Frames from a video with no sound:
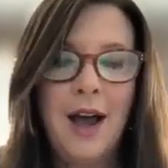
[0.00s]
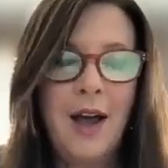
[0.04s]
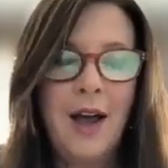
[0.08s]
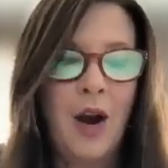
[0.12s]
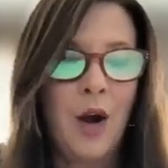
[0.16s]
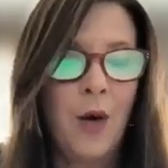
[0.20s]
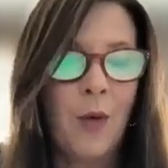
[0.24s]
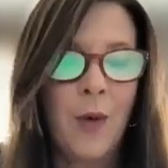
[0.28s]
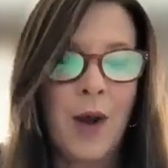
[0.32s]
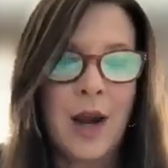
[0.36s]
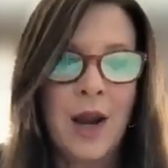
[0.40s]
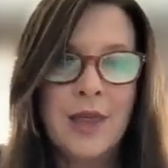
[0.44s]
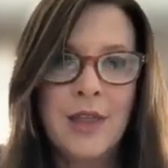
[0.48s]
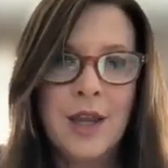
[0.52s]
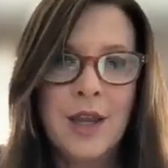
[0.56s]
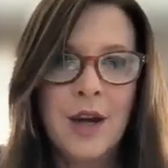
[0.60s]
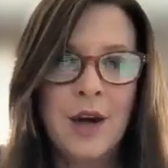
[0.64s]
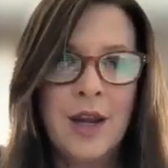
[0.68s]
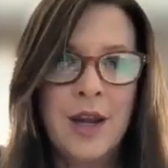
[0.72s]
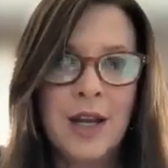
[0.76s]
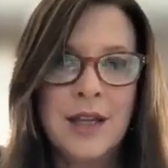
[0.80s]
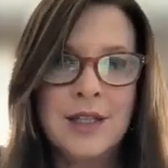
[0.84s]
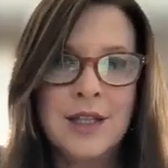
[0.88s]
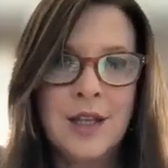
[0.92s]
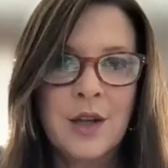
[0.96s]
are right there
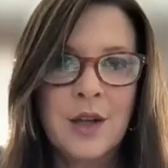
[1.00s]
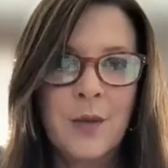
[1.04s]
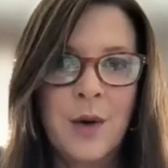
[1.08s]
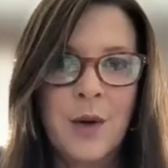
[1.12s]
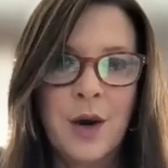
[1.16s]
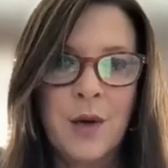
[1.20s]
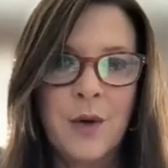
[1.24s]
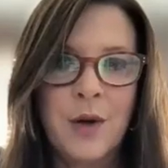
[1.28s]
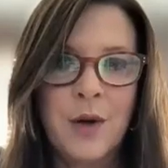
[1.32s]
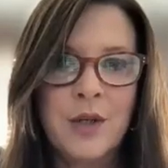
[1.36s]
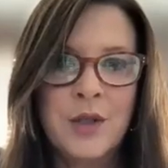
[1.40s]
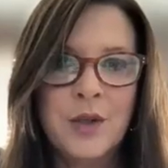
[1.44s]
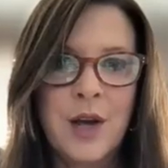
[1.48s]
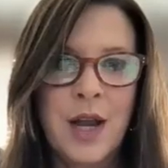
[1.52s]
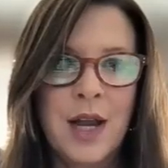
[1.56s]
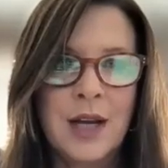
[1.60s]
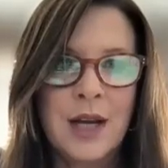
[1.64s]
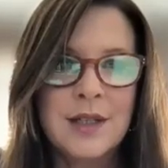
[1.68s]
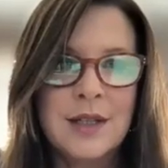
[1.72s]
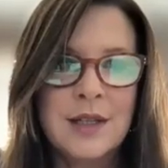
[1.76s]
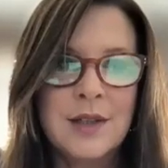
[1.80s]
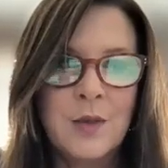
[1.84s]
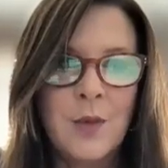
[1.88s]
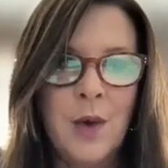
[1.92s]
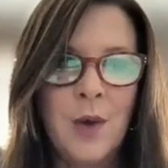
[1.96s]
next to the railroad
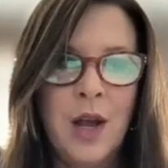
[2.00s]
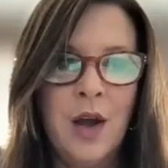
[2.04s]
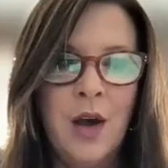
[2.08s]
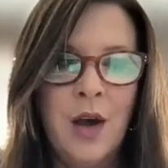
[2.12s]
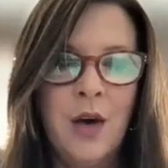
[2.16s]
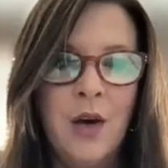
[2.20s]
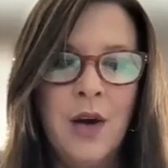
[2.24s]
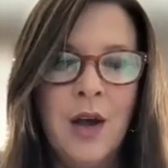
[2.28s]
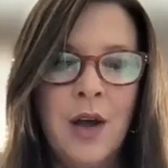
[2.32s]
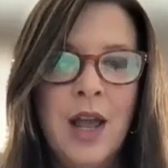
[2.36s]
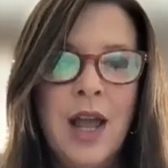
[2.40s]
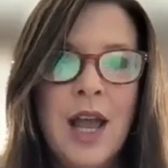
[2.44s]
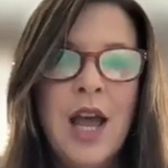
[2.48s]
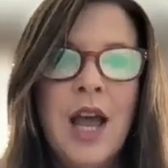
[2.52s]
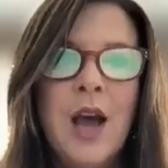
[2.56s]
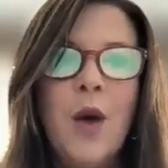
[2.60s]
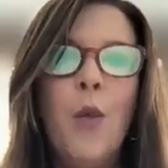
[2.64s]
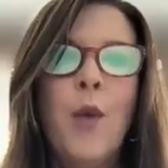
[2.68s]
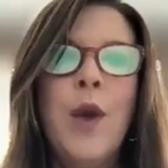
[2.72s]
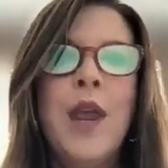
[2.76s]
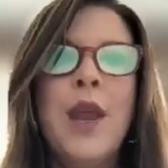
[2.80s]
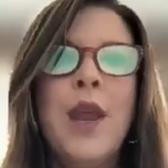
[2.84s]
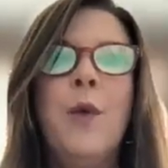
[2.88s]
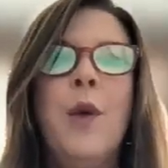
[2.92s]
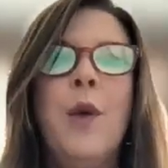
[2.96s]
tracks as well.
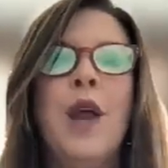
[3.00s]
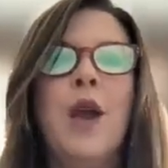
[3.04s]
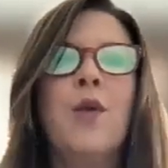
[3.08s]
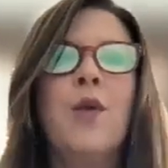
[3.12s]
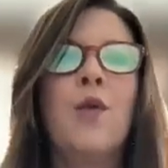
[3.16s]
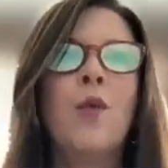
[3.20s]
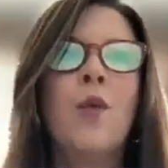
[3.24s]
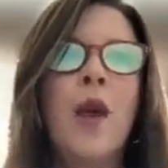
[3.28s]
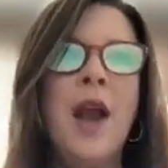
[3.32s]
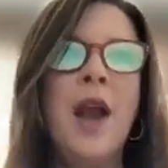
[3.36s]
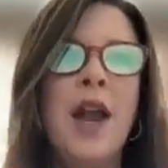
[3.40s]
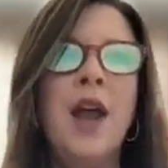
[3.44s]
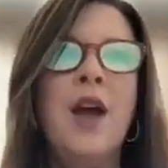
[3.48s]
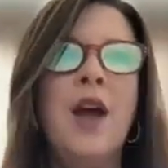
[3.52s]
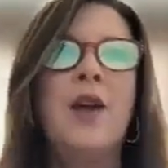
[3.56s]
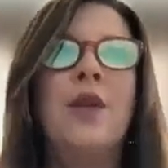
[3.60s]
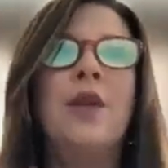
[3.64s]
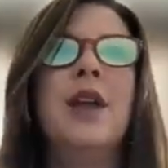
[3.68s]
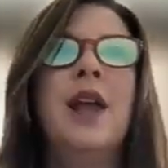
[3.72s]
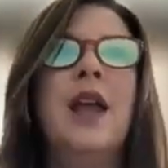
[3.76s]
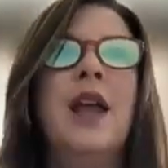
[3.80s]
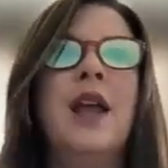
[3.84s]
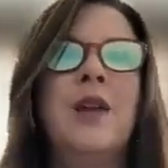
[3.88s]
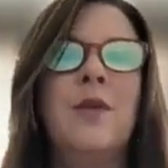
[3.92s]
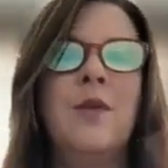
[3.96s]
We went
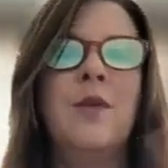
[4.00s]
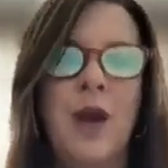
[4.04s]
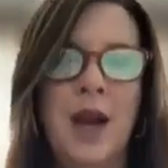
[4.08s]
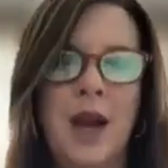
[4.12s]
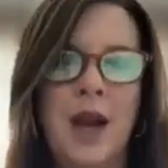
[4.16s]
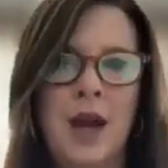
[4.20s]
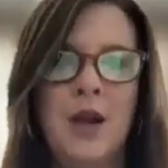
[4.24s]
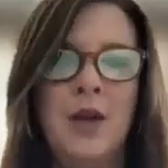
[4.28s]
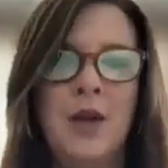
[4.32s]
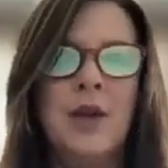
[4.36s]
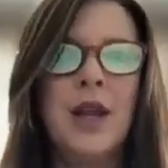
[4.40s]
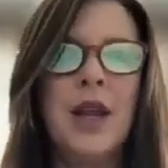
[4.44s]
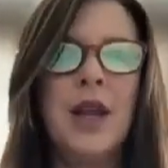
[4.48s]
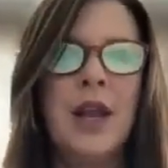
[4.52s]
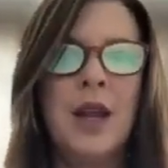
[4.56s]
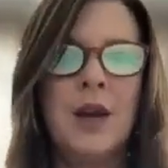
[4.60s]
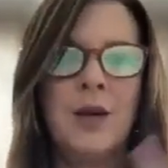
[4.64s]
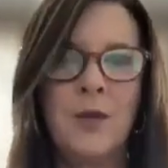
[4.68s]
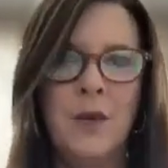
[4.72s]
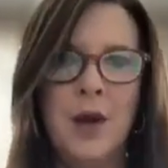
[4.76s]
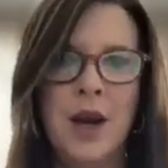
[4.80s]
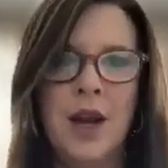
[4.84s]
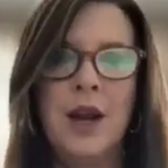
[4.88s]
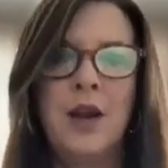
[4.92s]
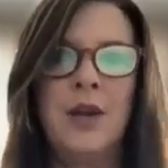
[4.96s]
round and round
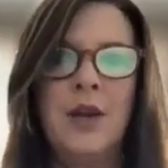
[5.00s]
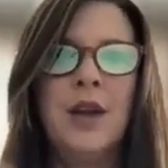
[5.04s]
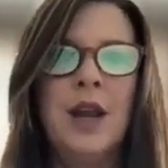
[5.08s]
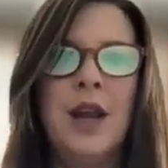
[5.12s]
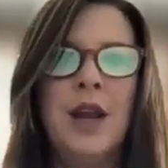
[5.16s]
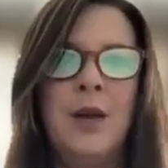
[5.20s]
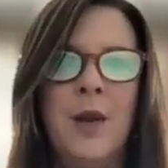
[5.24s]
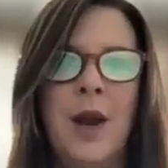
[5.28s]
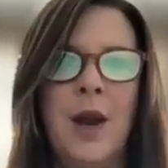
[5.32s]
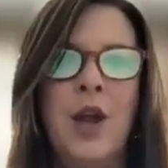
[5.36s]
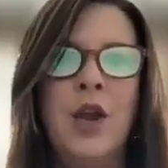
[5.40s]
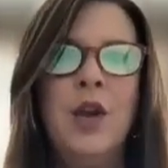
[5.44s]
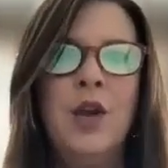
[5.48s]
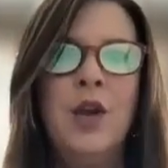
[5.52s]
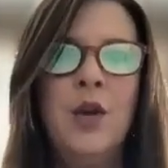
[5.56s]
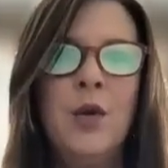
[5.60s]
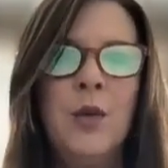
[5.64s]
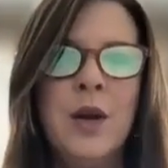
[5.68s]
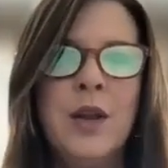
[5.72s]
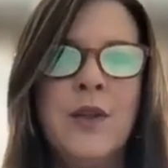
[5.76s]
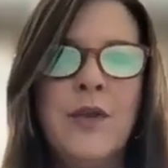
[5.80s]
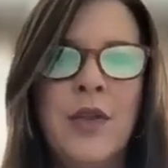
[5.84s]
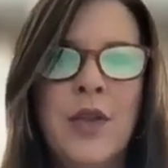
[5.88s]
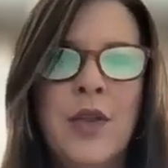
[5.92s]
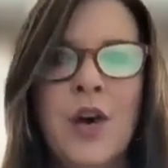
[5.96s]
and round and round. Who would have